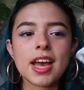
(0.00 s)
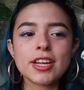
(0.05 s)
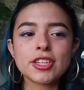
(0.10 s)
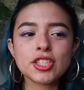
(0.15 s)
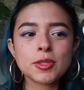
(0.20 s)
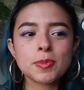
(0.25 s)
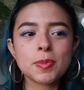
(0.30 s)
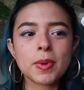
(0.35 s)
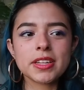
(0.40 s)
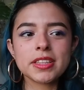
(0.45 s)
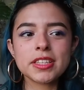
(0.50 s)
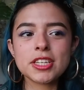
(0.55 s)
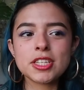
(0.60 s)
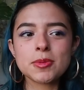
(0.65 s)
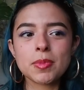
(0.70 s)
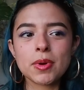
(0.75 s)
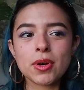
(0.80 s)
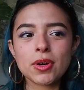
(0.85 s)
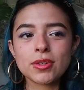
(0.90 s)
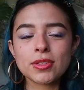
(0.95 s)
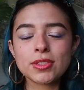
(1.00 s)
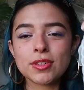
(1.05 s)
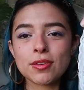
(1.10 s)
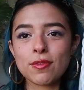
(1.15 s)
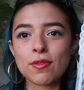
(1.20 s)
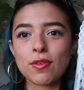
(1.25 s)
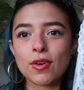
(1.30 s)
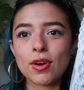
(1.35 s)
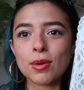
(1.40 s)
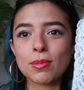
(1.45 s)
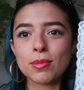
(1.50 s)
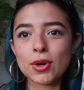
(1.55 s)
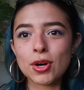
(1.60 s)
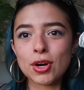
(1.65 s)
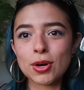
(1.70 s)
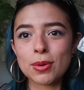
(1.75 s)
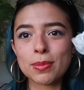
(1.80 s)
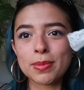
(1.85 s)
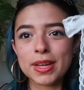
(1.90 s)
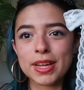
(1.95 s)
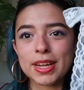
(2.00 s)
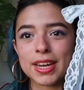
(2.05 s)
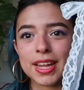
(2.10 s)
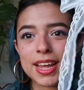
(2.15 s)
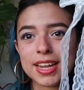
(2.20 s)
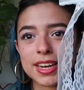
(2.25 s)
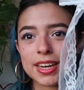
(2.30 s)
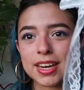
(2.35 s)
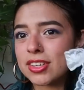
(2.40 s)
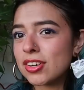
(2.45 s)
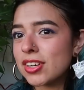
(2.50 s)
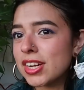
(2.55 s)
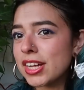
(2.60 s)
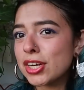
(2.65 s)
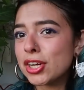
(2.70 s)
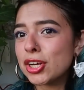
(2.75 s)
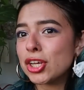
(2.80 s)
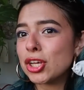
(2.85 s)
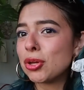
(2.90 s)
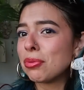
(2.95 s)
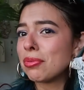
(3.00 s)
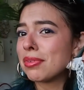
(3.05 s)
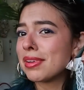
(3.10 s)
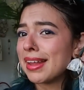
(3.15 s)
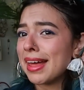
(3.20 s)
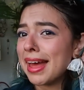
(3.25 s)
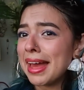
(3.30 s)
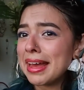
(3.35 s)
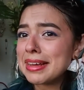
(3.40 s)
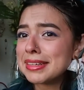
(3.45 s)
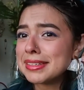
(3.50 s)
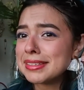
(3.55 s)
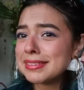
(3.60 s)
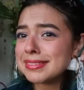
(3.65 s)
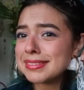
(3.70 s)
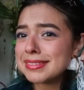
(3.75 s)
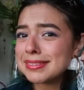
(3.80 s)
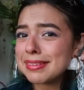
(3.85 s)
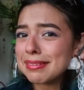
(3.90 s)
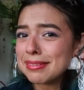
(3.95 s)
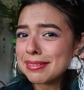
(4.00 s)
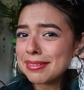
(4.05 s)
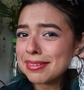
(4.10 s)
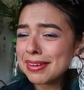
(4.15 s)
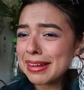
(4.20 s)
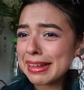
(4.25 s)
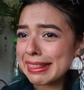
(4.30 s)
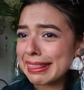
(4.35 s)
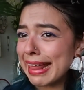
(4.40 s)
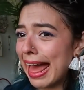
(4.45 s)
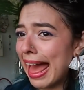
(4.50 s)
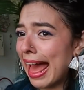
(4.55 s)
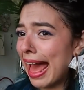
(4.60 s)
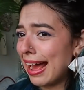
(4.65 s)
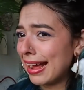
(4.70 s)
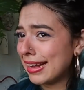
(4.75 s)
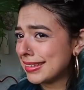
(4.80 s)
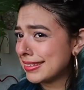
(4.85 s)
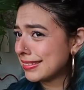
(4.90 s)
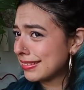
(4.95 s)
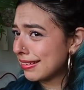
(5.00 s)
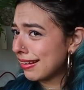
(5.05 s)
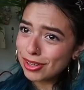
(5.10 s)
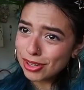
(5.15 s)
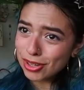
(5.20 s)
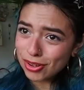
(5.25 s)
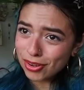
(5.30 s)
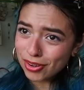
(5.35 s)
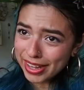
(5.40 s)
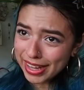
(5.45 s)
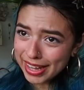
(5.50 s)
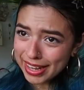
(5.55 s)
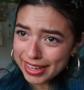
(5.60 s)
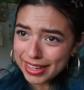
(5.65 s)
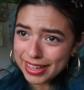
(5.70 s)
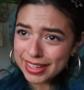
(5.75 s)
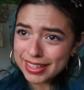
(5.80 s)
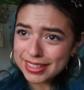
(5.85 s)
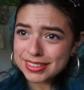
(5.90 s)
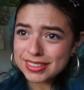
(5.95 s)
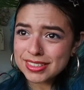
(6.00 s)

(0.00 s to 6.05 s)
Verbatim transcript: I just bought these bows from Urban and they're like a cute lace. Look at that. Look at it.